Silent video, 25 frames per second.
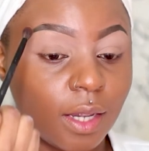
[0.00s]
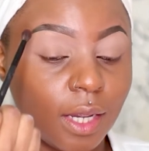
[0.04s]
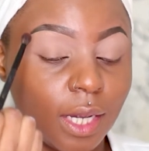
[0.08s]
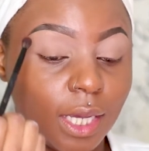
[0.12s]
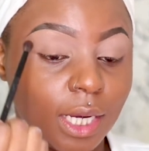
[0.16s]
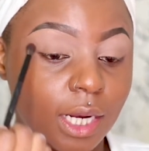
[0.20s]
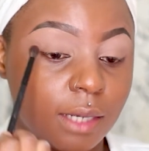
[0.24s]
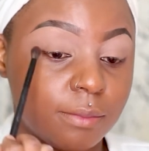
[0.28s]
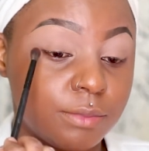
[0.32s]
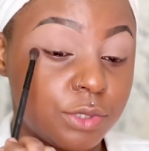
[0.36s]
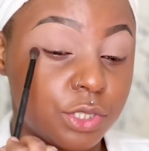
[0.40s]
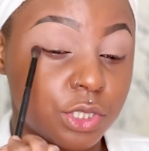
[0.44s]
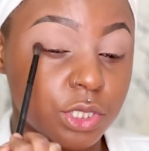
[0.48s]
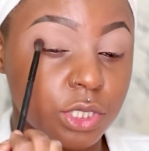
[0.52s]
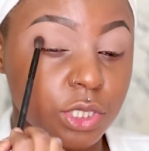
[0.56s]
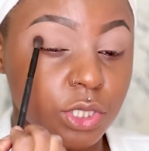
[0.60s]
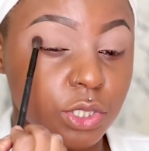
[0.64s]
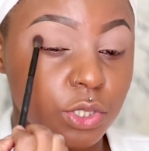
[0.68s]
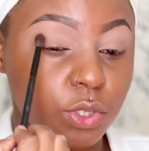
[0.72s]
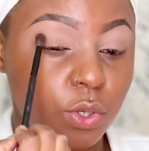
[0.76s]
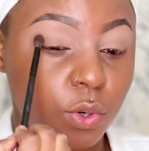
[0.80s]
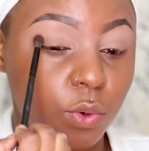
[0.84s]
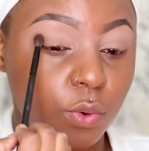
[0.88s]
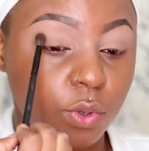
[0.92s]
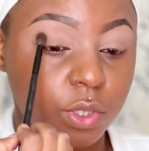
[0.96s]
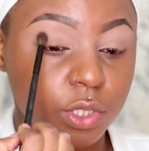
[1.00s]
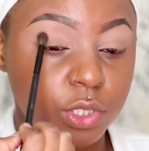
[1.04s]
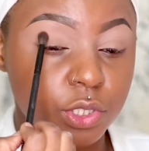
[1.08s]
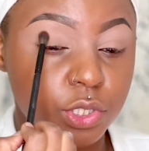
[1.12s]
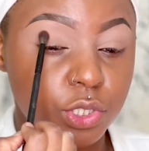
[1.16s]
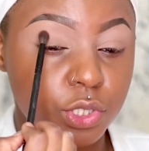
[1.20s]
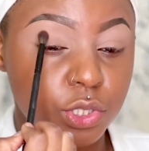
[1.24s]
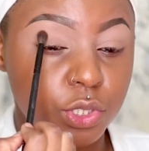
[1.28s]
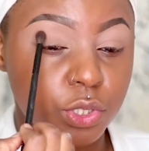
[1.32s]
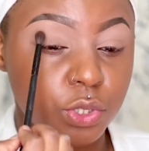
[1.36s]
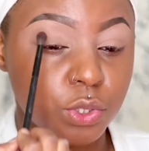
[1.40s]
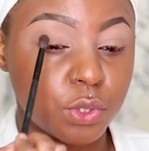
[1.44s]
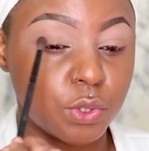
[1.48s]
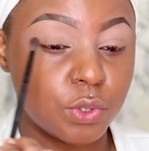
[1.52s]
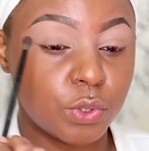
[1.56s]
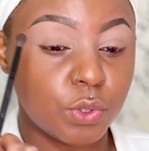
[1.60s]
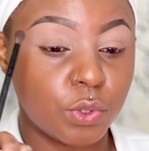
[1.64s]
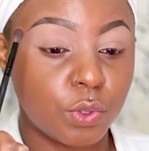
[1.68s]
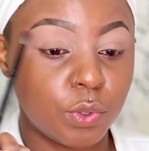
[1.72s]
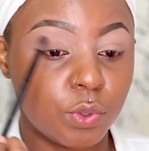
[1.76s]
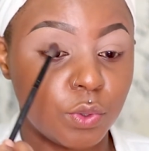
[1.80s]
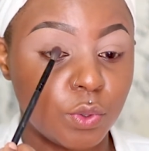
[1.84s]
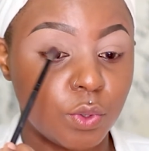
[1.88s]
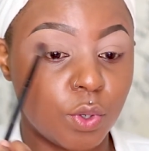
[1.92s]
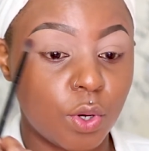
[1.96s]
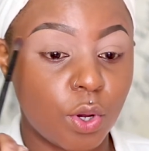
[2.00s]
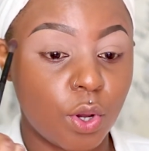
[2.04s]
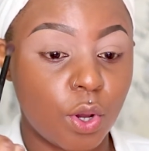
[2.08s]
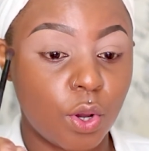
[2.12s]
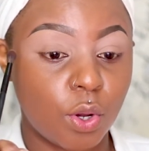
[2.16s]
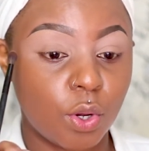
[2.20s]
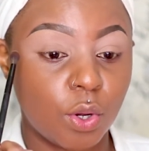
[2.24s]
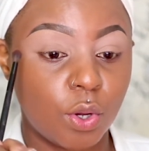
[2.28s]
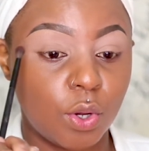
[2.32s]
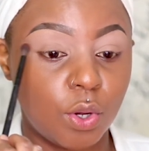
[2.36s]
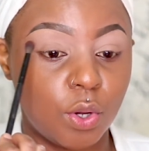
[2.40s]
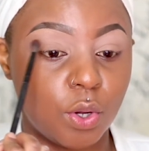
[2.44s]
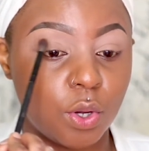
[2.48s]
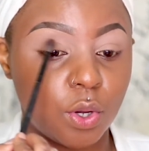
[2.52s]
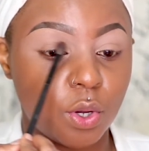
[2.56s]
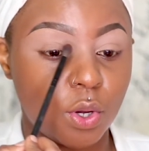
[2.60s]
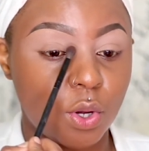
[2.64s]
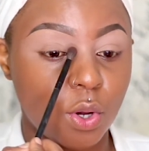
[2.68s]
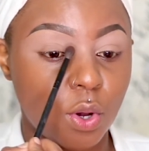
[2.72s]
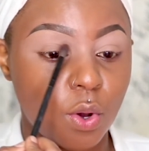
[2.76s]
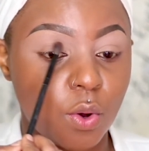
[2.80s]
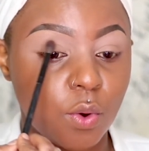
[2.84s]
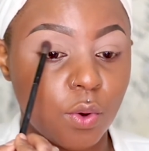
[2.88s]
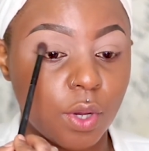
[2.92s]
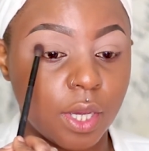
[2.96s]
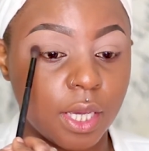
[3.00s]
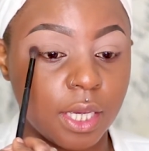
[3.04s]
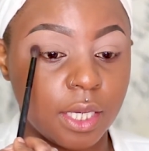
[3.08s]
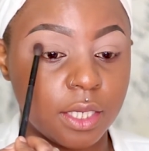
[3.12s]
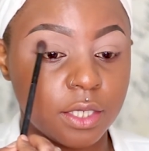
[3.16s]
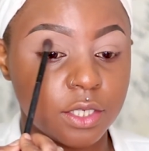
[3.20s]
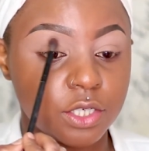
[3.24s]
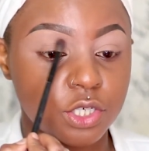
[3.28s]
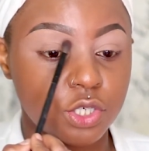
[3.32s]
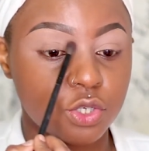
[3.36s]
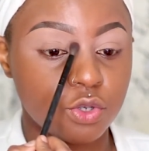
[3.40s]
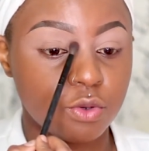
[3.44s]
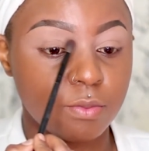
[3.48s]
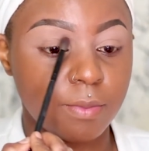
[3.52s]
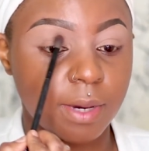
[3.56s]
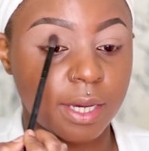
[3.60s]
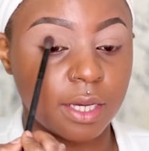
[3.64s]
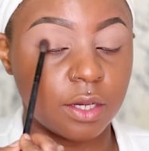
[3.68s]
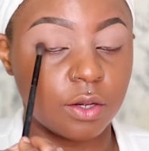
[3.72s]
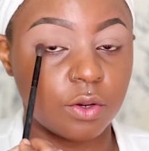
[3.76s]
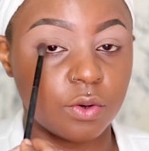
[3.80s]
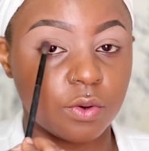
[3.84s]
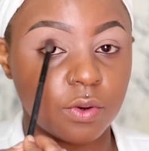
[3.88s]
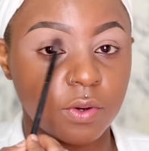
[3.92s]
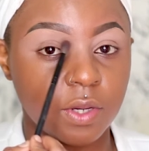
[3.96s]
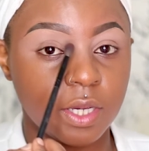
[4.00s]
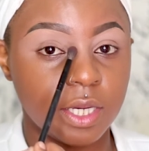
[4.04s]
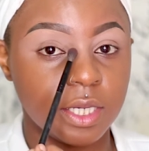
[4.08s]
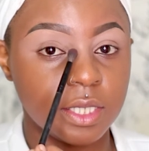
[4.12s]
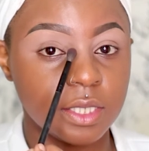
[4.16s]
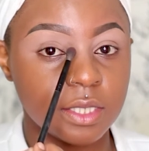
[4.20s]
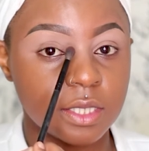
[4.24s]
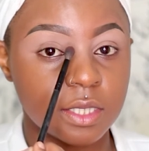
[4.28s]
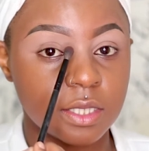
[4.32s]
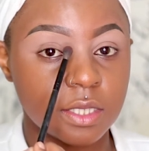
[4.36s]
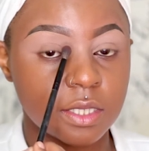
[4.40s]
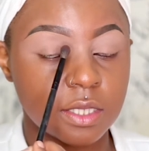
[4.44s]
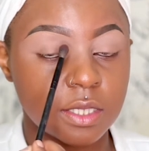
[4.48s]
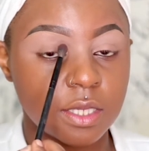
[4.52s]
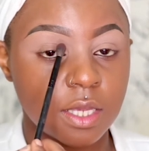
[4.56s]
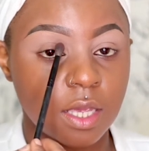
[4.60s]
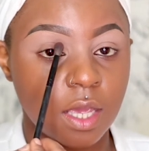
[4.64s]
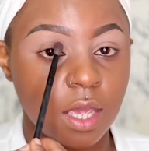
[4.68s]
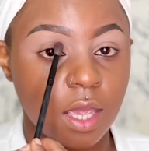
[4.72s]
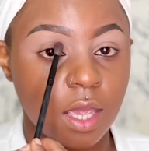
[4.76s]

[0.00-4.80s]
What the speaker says: And I'm just going to go into my crease